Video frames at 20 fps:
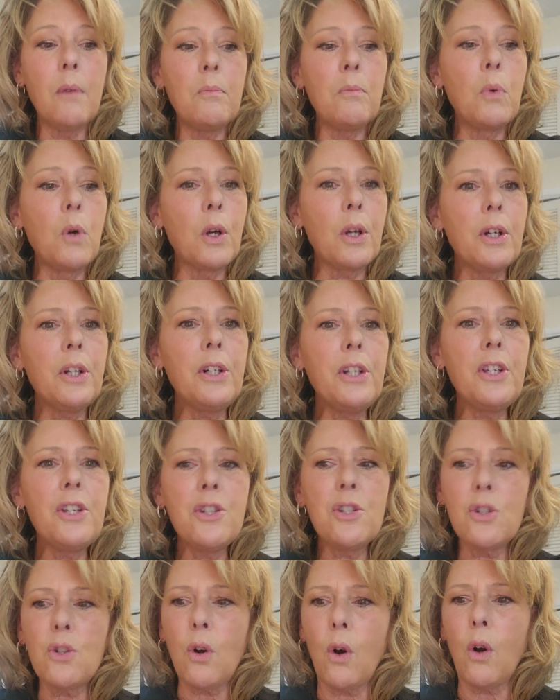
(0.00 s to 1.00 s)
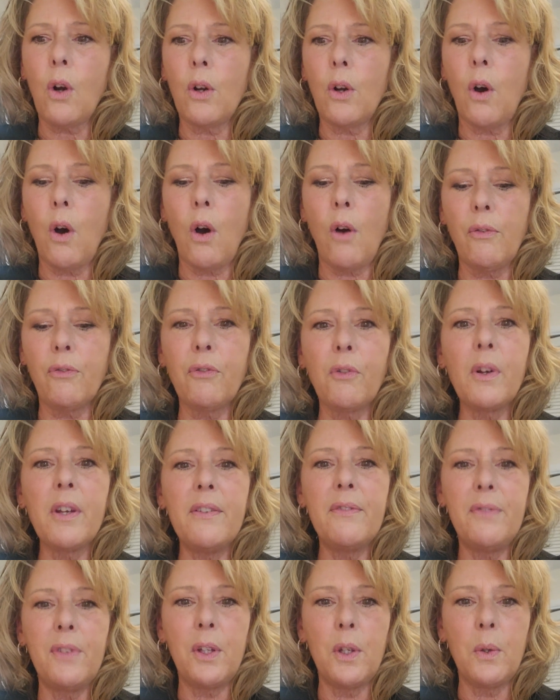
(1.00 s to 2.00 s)
we're going to start off
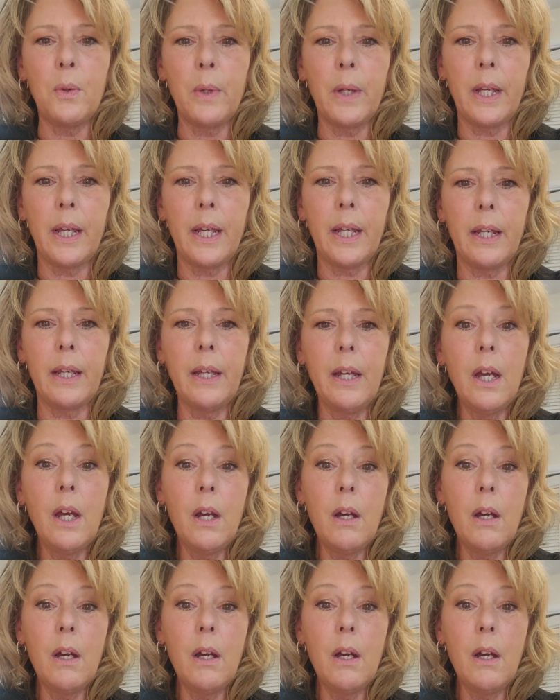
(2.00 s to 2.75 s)
reviewing